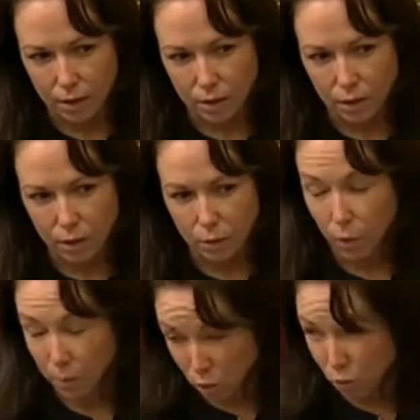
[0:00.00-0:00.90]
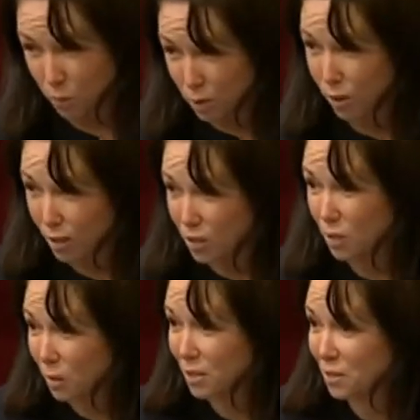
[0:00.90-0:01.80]
It probably shouldn't be directed to
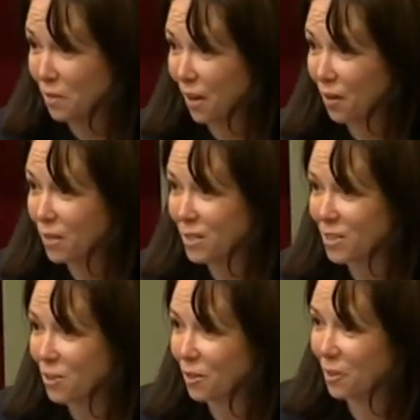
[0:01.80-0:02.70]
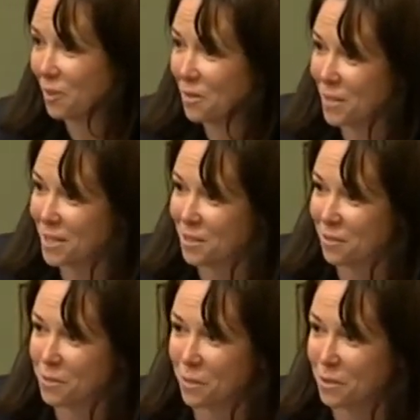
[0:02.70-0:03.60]
the Minister for Health because he's not the
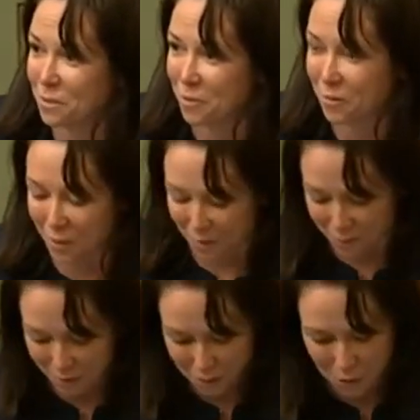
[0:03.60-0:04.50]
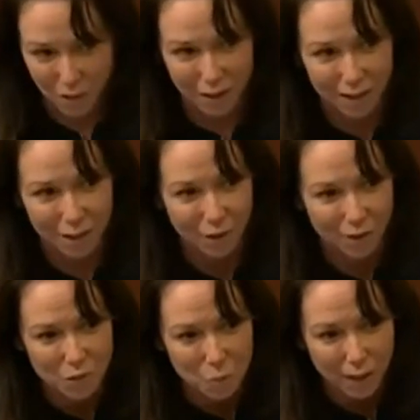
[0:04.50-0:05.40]
Minister responsible for QR
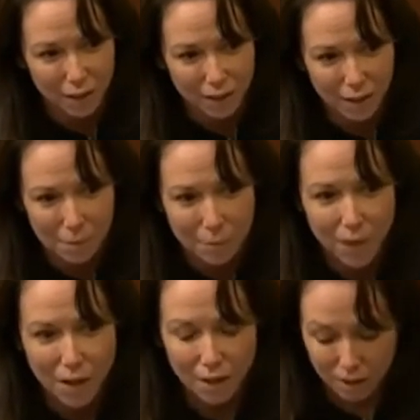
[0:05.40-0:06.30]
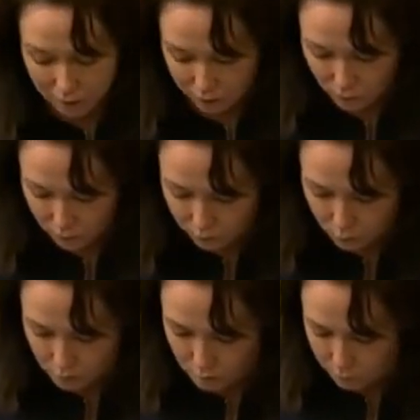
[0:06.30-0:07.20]
codes, but given I've
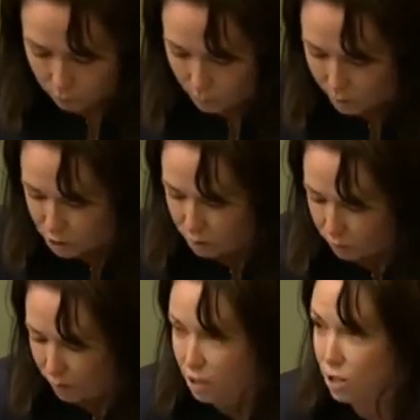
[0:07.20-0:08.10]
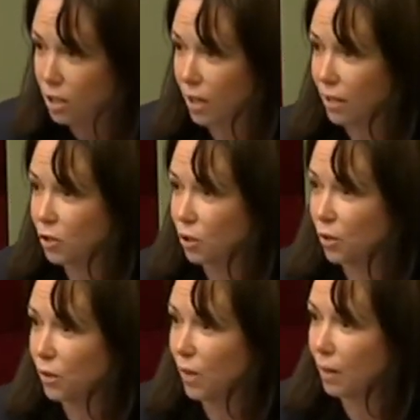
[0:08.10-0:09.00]
got some information in relation to that
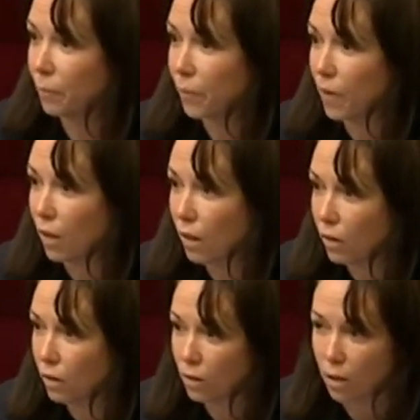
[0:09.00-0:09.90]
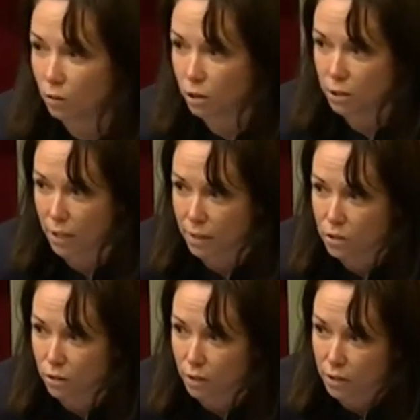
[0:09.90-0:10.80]
issue, I'll just
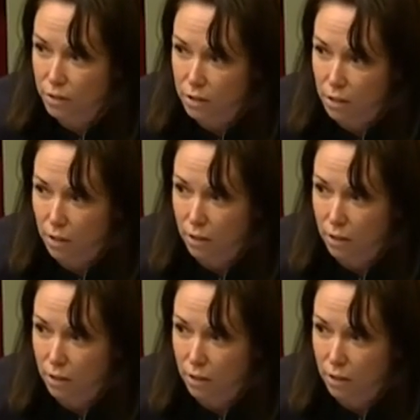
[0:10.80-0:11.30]
answer it as